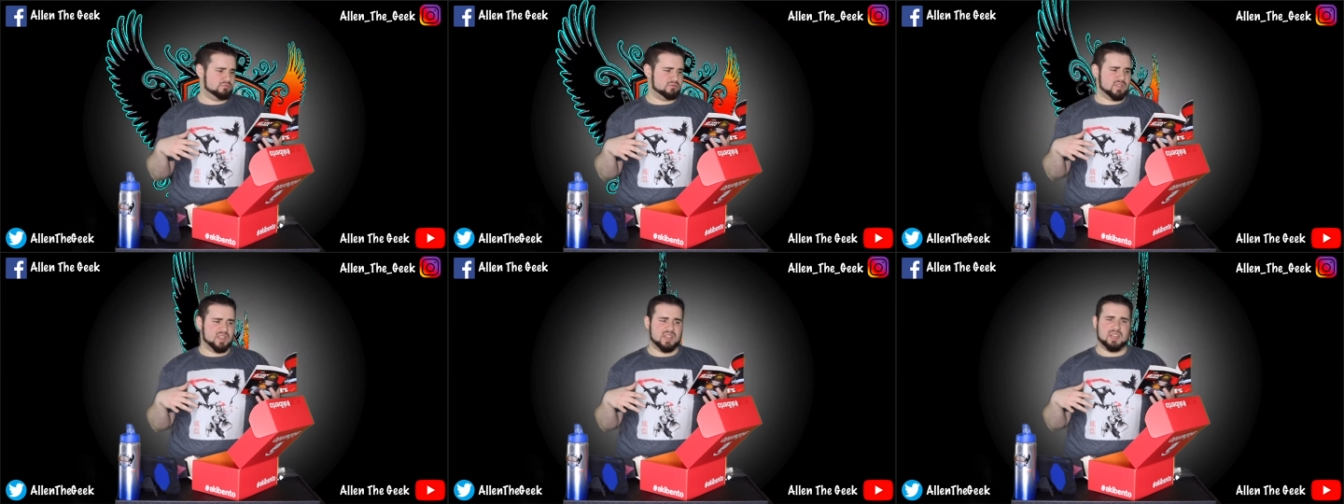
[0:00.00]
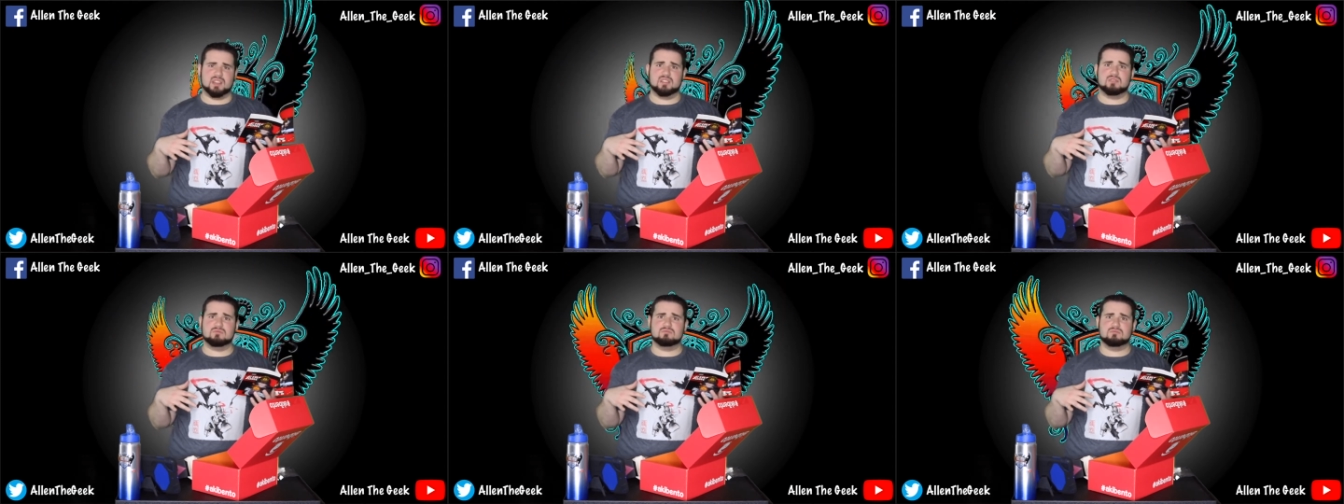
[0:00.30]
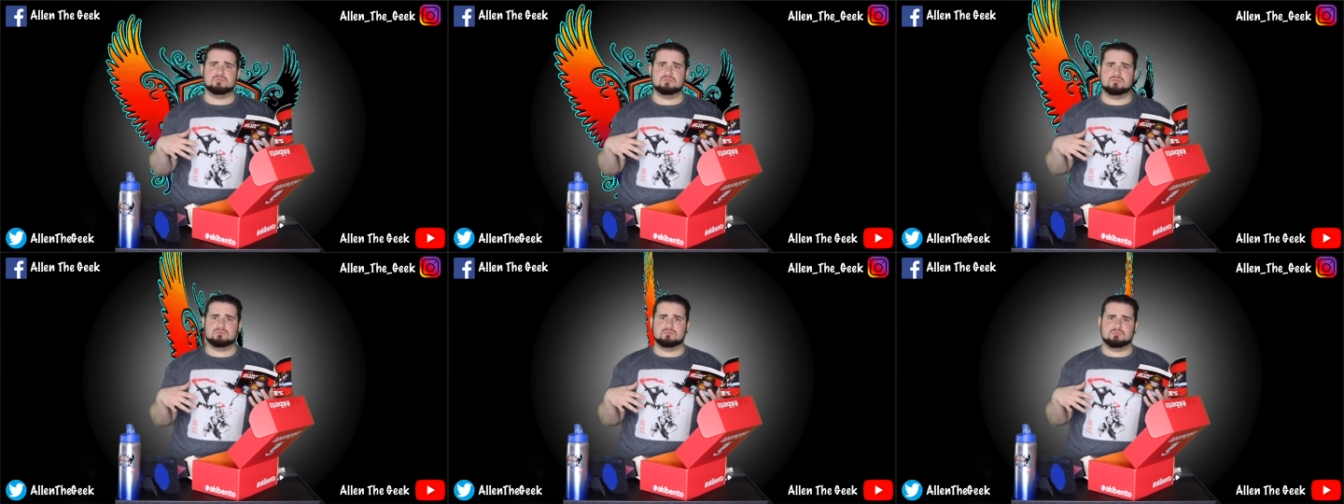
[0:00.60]
8,
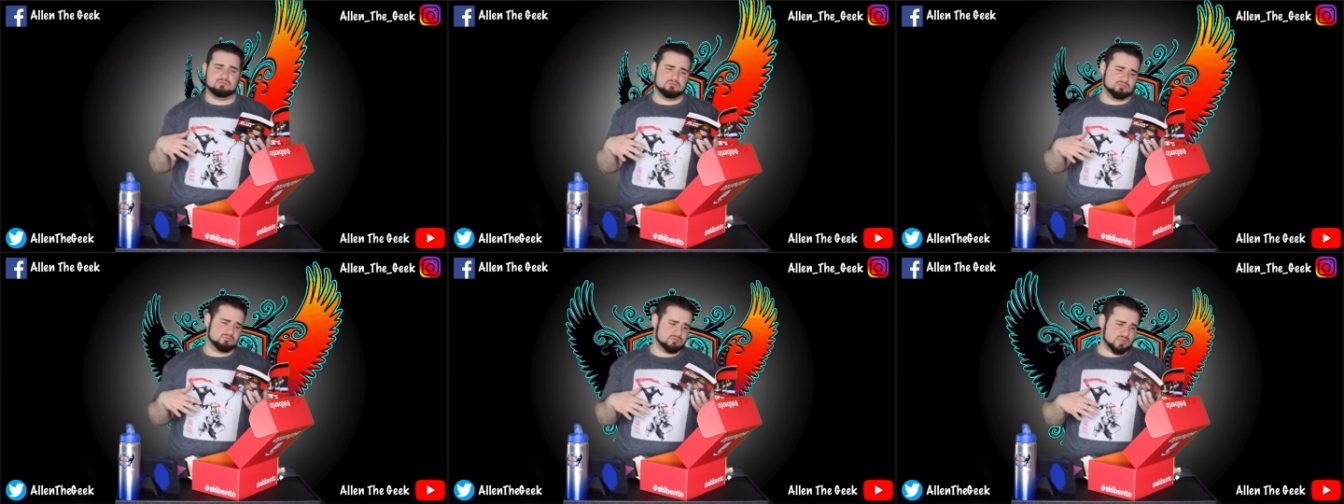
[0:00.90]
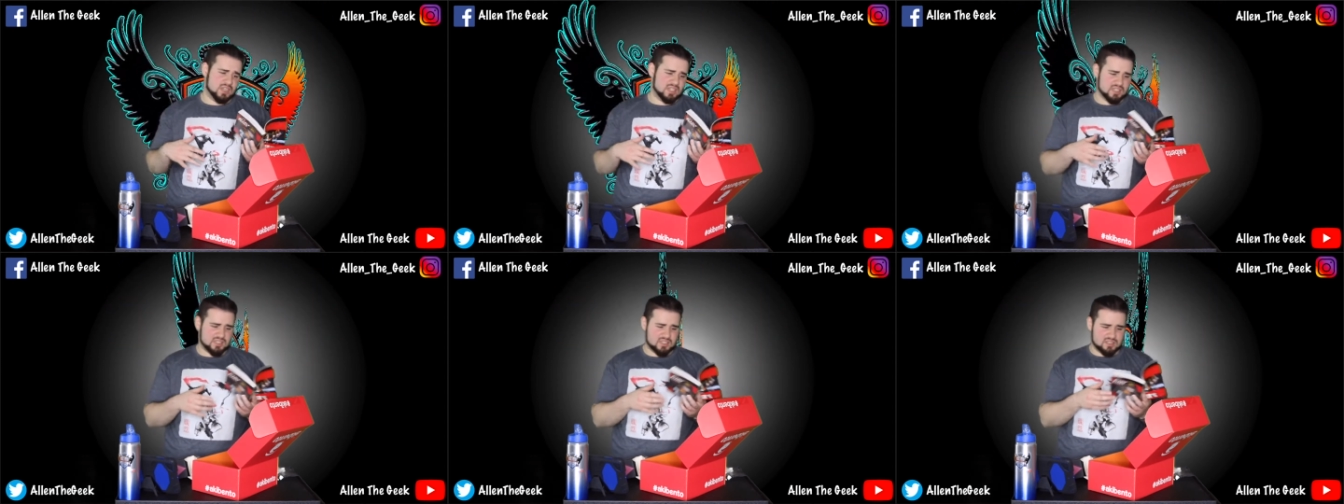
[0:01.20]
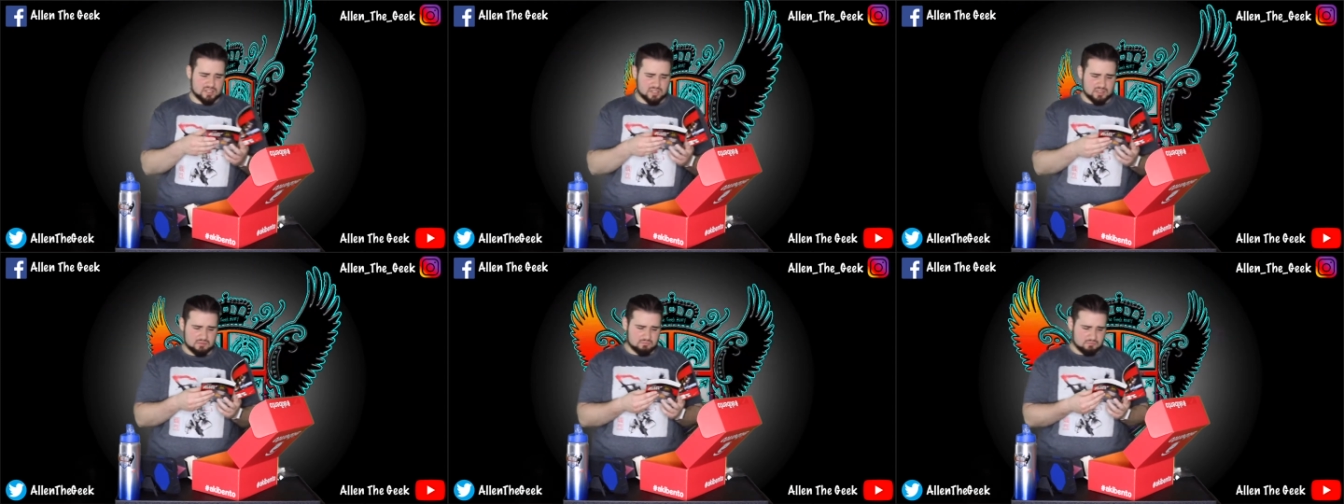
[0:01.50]
I'd like to
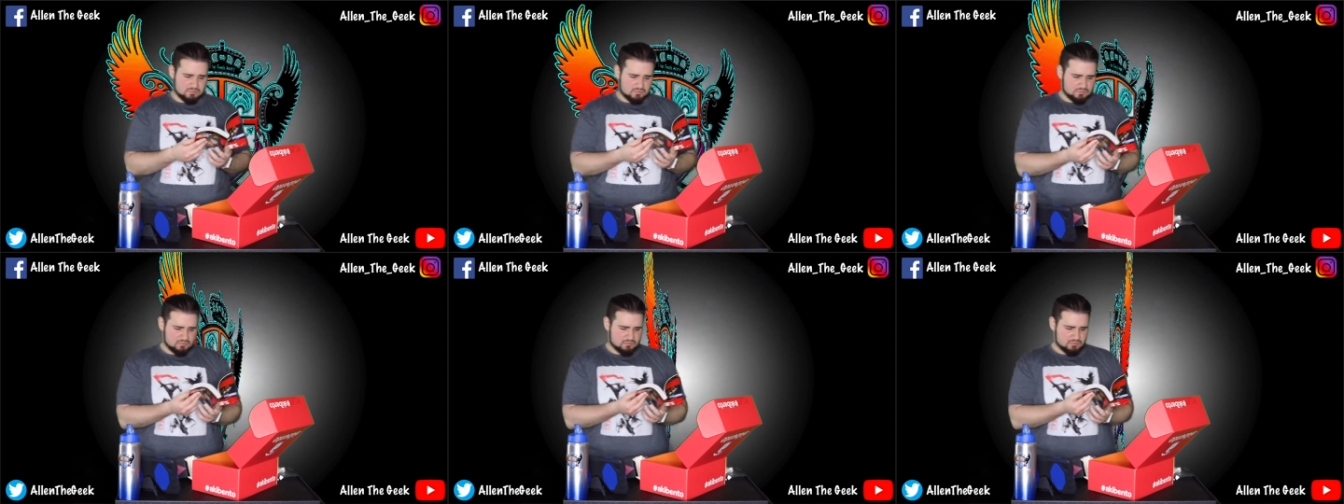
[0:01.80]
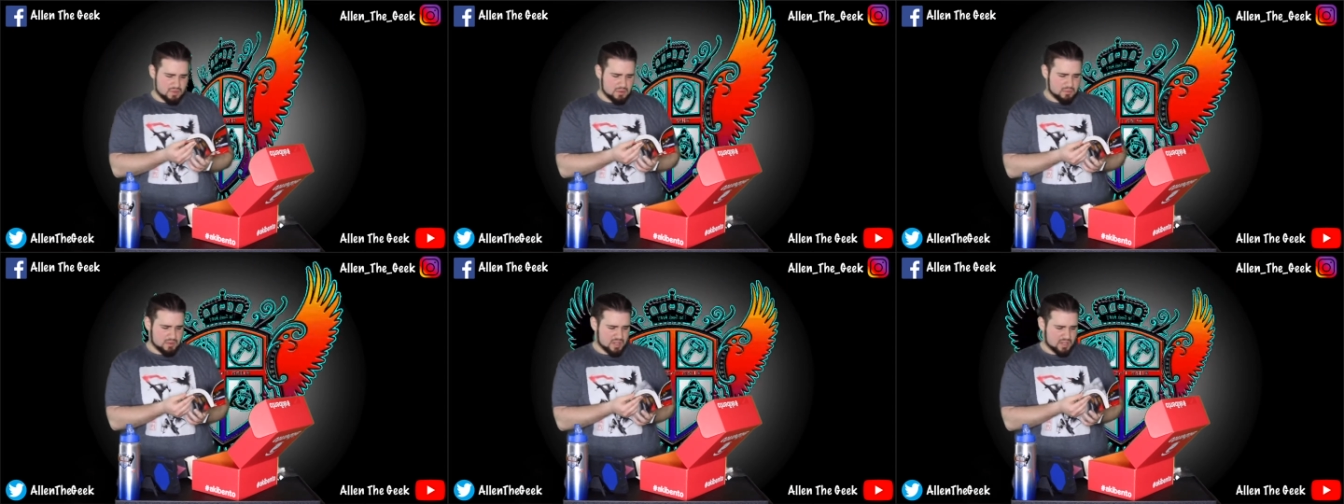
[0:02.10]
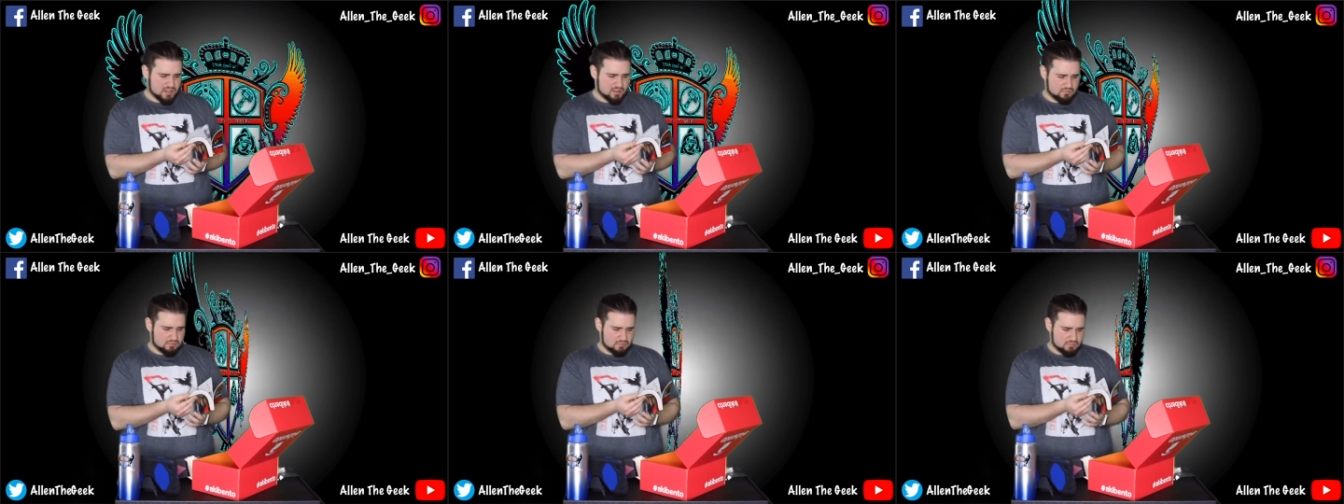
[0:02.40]
say. Maybe
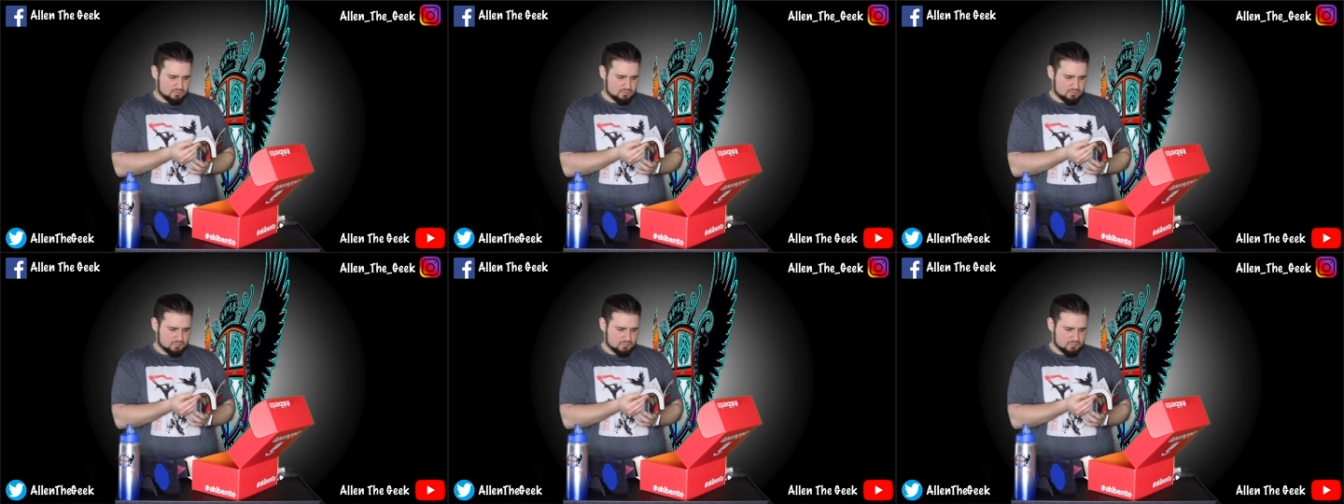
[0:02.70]
8.